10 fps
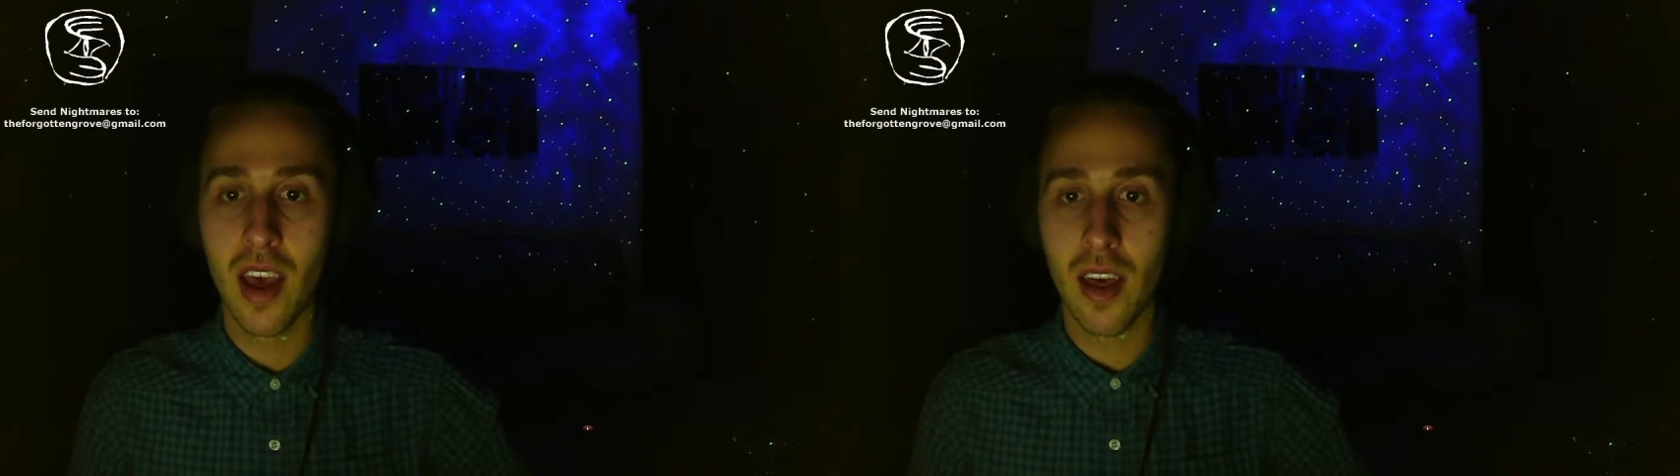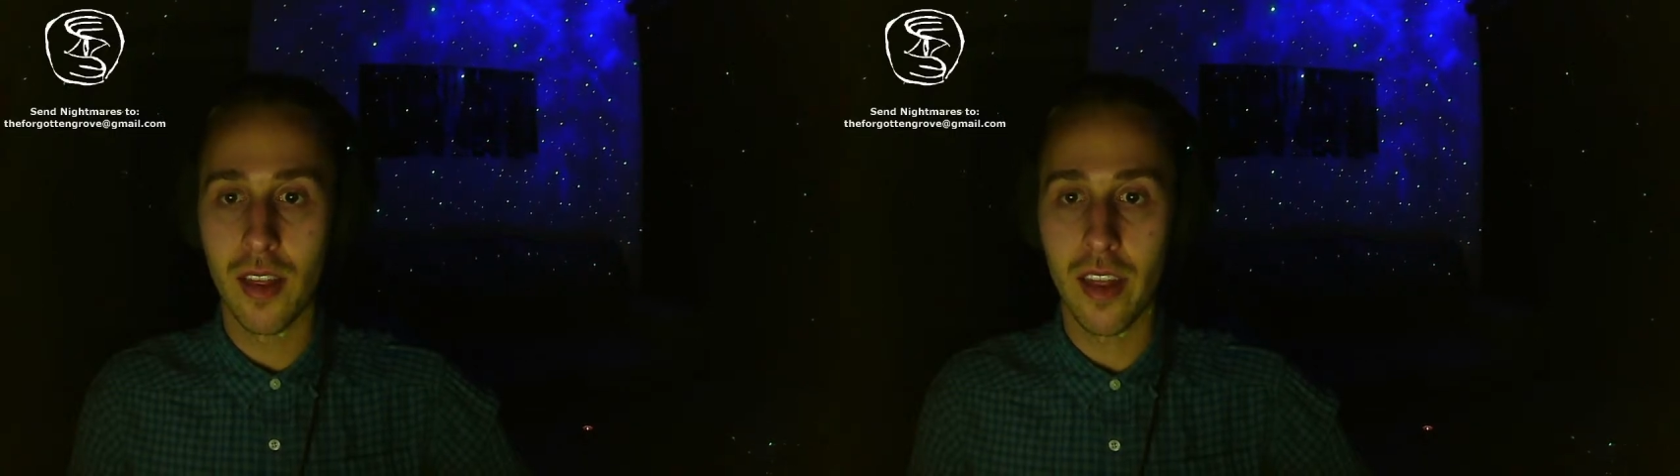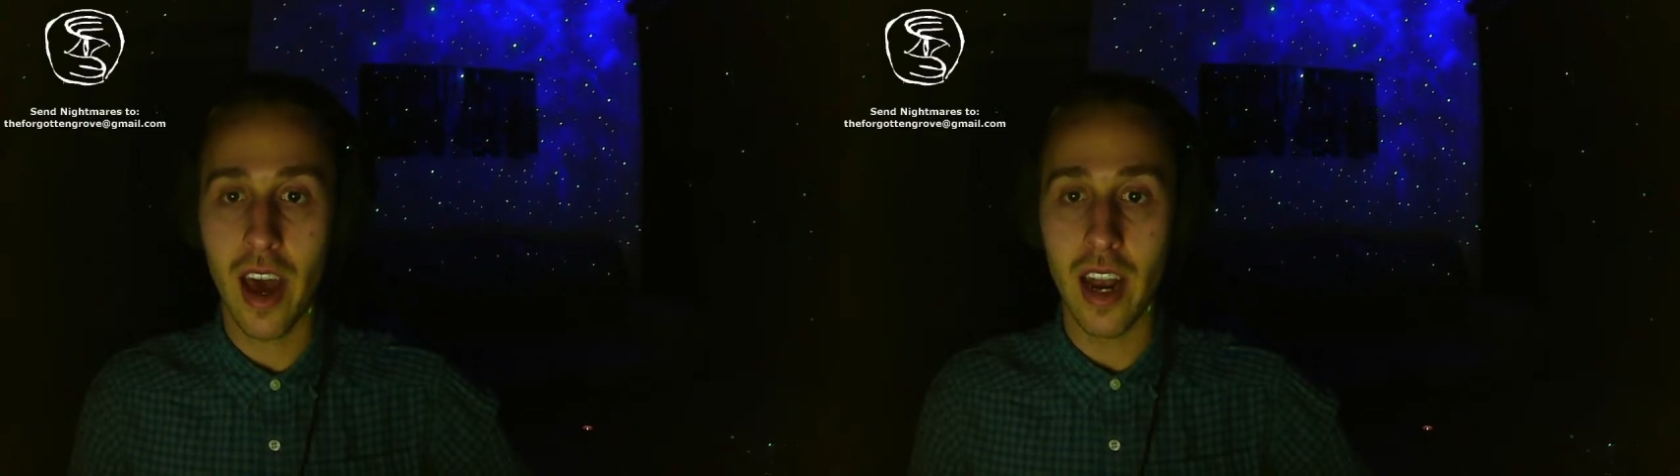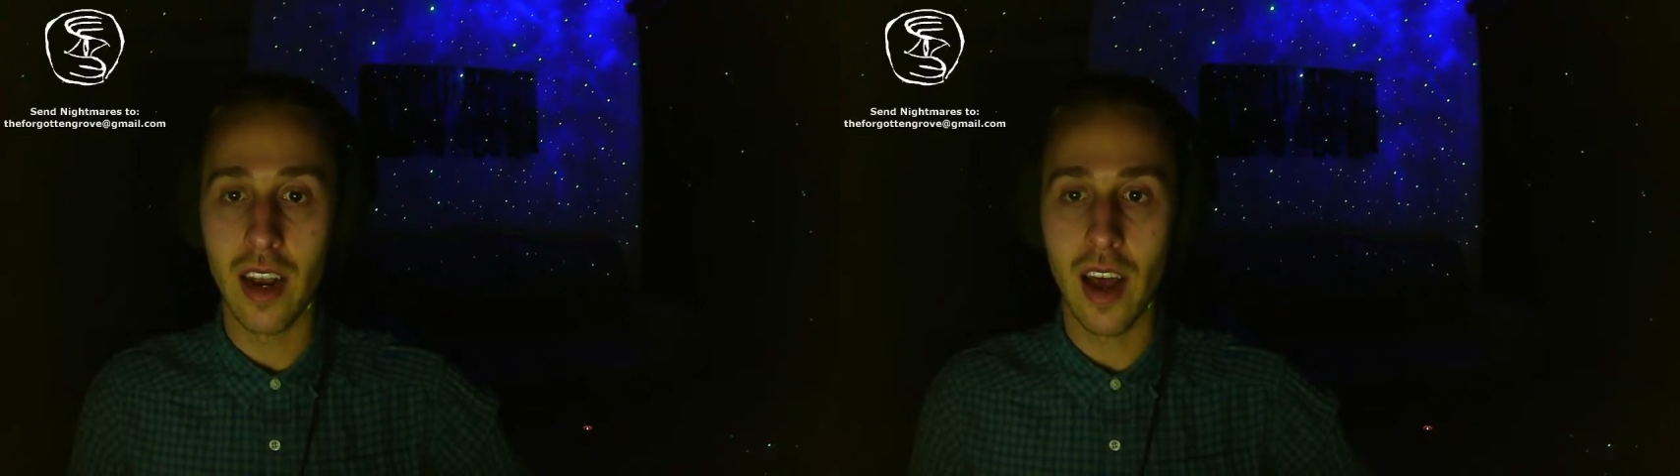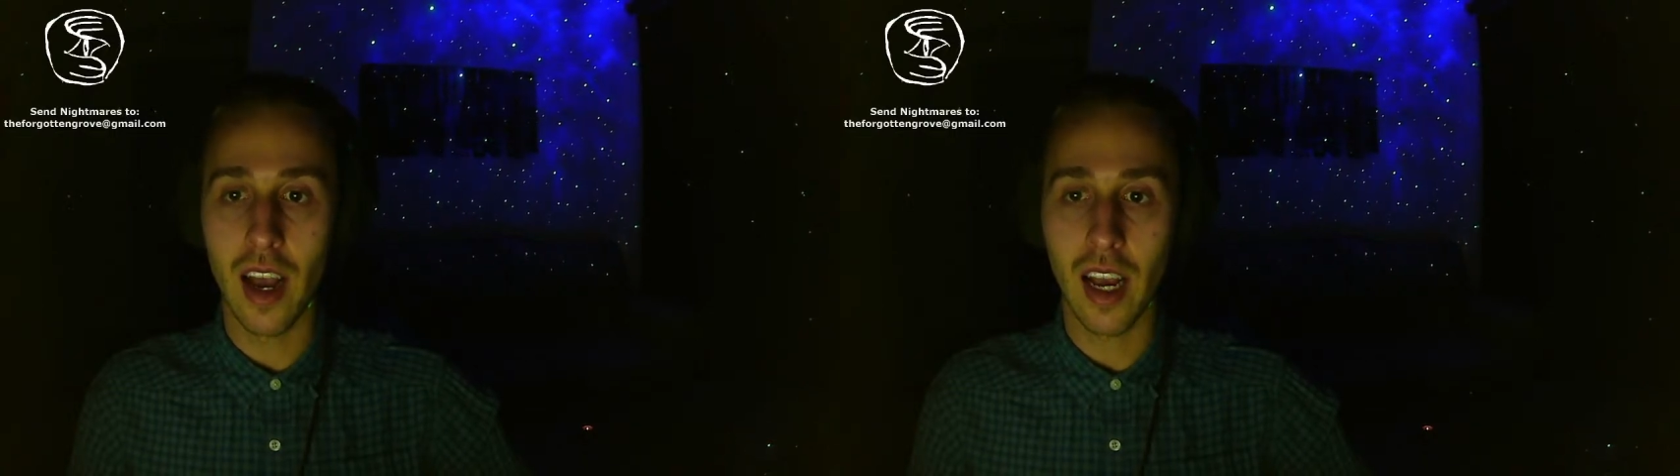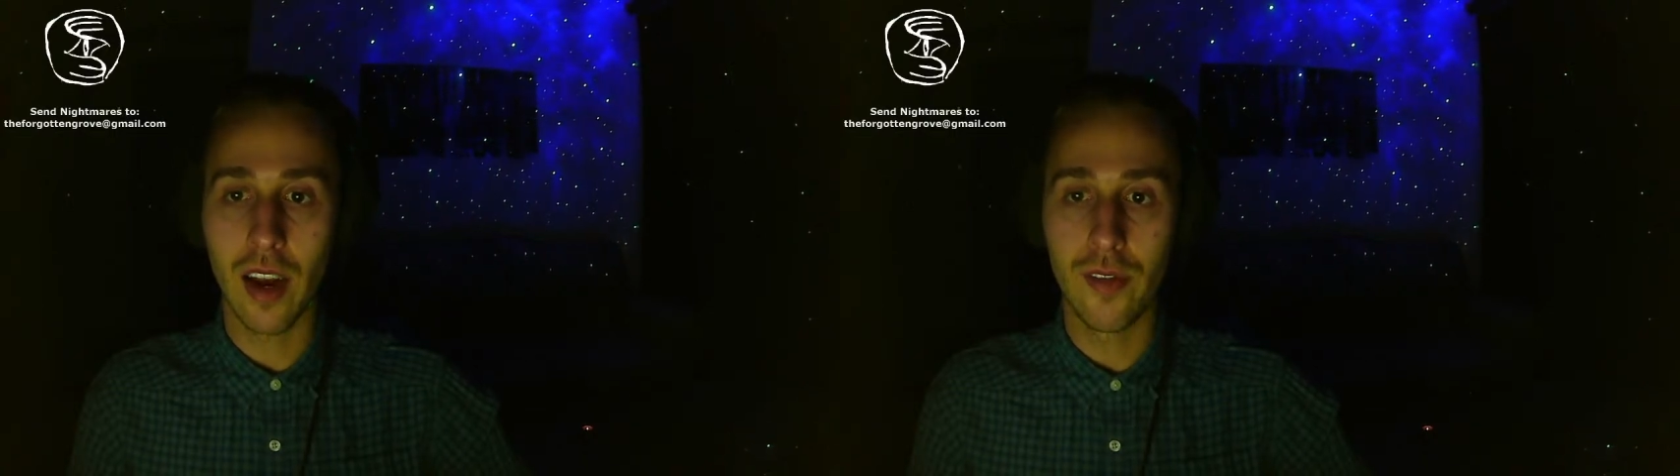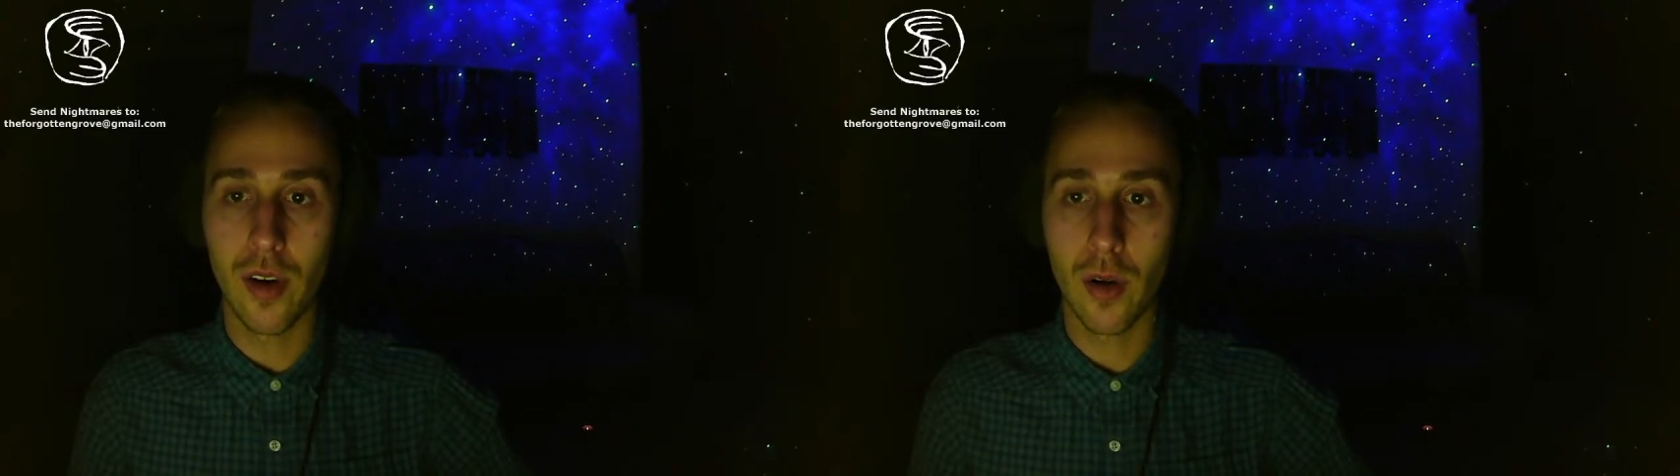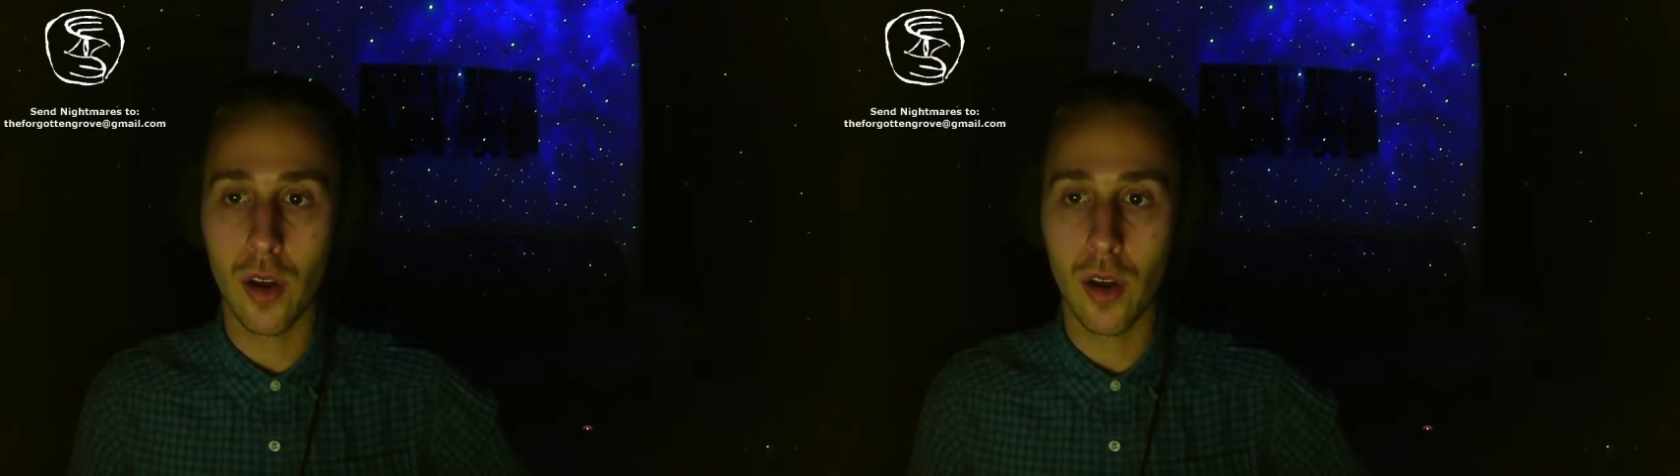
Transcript: Then I get a phone